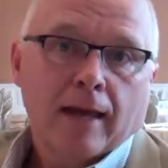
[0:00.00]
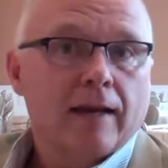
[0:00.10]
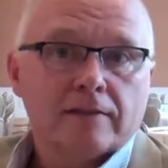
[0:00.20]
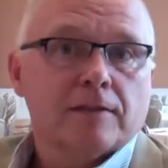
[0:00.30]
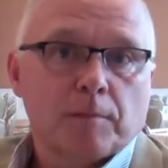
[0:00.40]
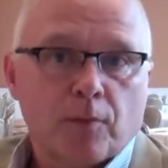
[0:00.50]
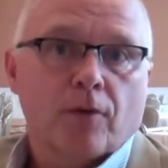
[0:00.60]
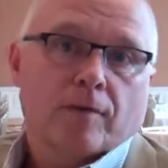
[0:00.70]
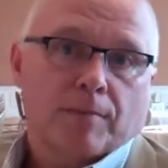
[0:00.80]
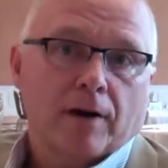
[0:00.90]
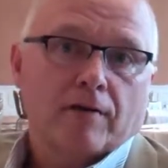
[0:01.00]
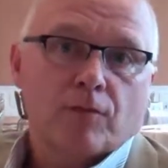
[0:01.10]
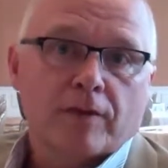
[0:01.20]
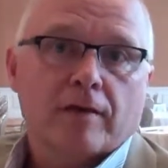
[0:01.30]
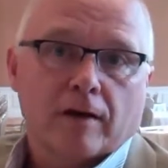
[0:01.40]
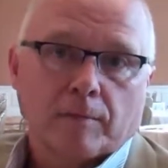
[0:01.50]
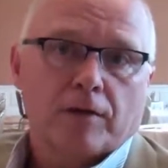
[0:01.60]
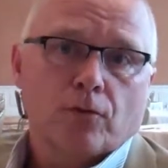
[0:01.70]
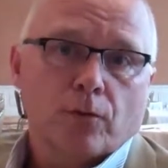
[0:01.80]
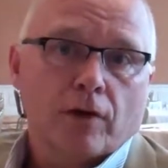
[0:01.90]
and it's an important part of what they're going to
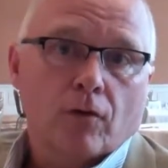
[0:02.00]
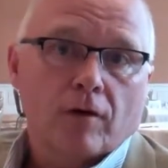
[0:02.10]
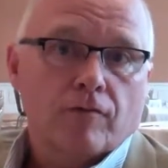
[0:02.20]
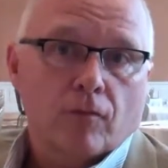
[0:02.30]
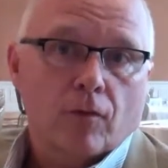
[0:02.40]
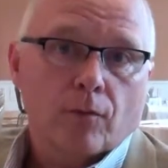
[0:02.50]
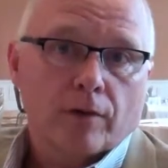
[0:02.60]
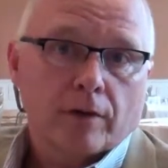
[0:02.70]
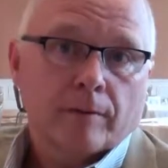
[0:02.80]
be doing going forward.